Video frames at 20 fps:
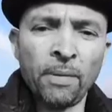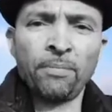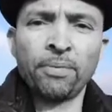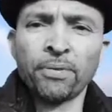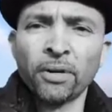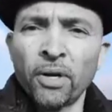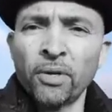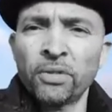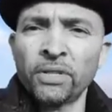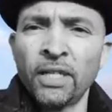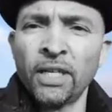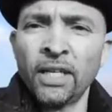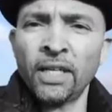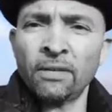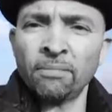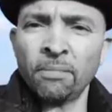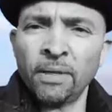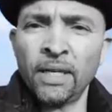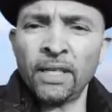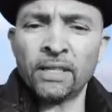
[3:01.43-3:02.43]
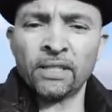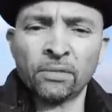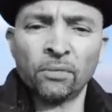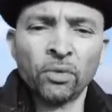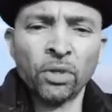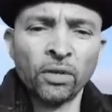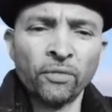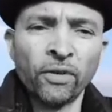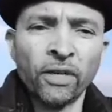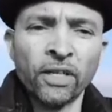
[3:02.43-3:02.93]
be protein in meats, and
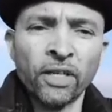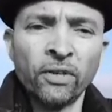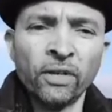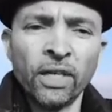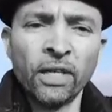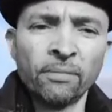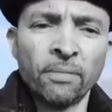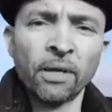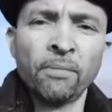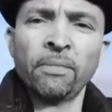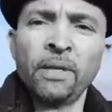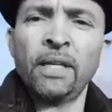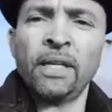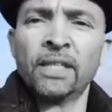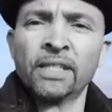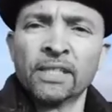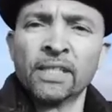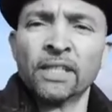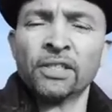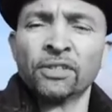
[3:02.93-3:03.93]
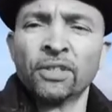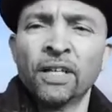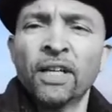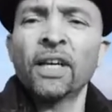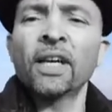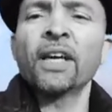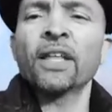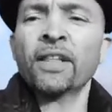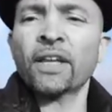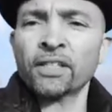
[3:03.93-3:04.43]
what if I don't eat my meat, etc.
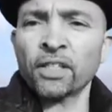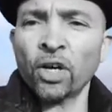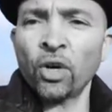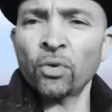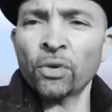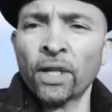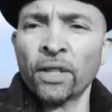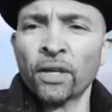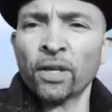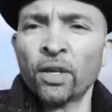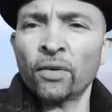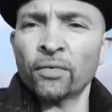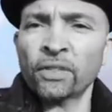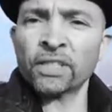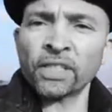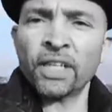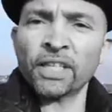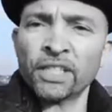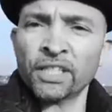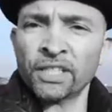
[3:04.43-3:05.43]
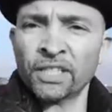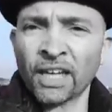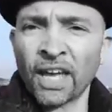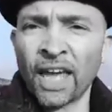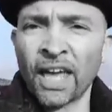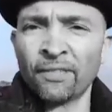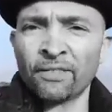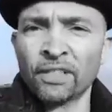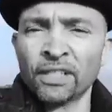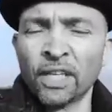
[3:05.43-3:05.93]
That's a whole nother conversation to
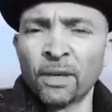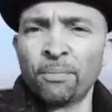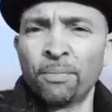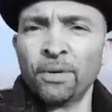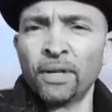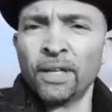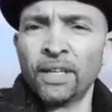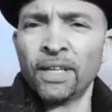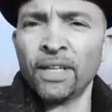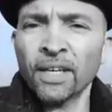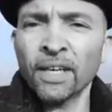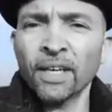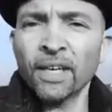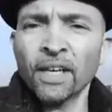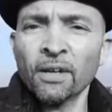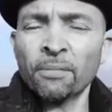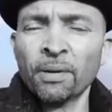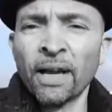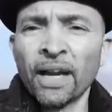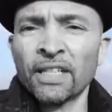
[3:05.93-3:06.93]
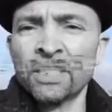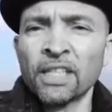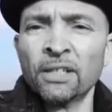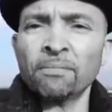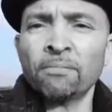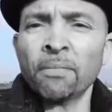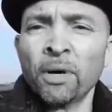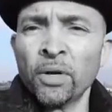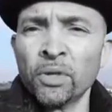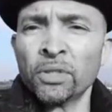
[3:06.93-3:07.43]
have separately. But actually,
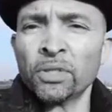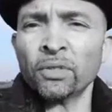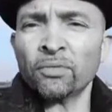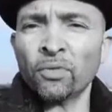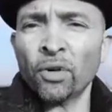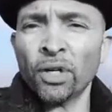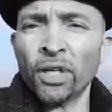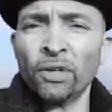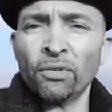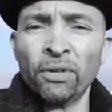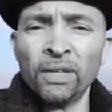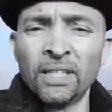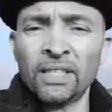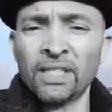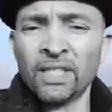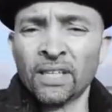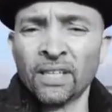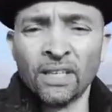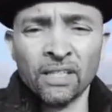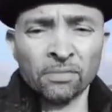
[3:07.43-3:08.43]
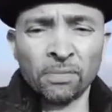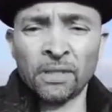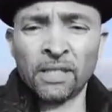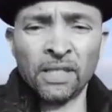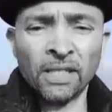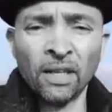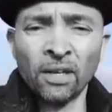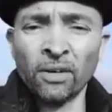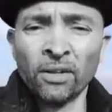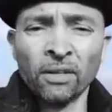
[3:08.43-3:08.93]
most of what you're eating,
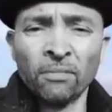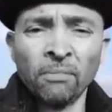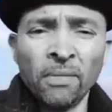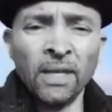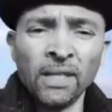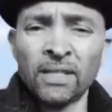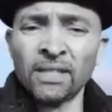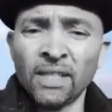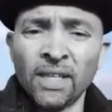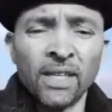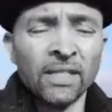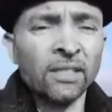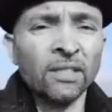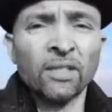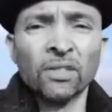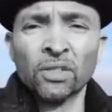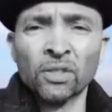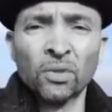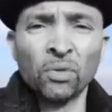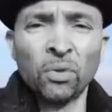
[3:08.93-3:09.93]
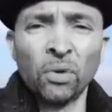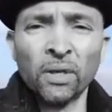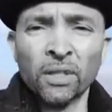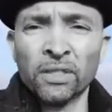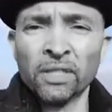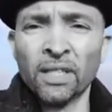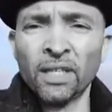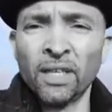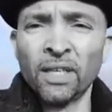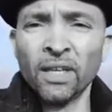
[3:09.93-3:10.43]
especially in a lot of the meats, isn't good
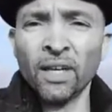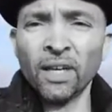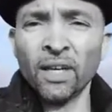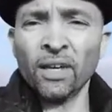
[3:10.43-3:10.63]
quality